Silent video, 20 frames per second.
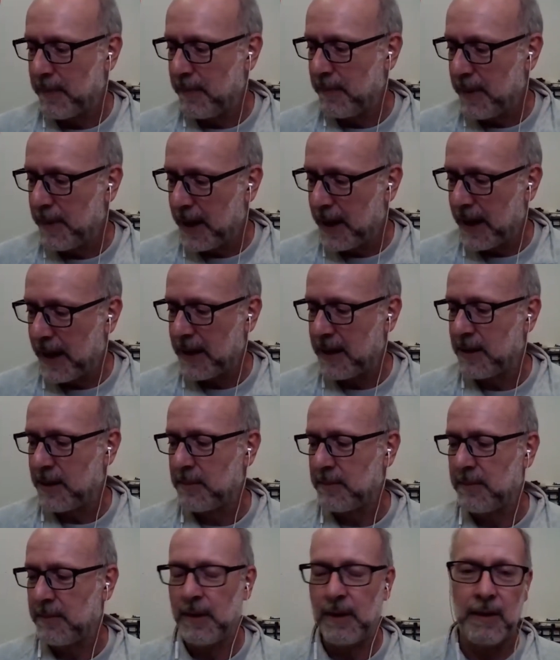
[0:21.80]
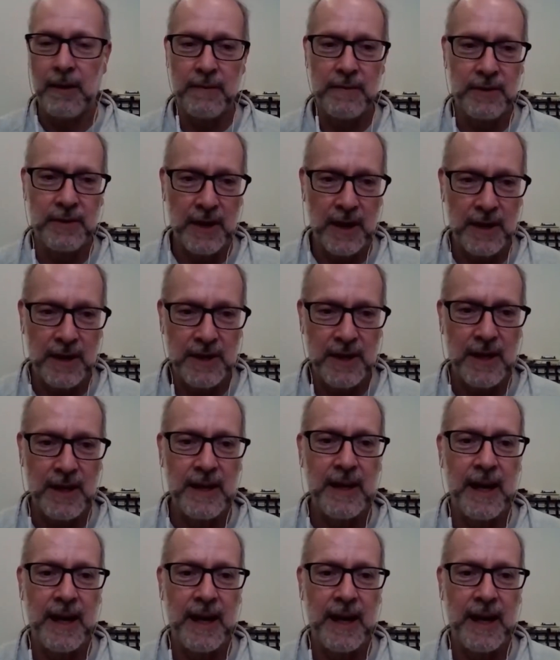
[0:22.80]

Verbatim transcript: Millennium of Sharjah.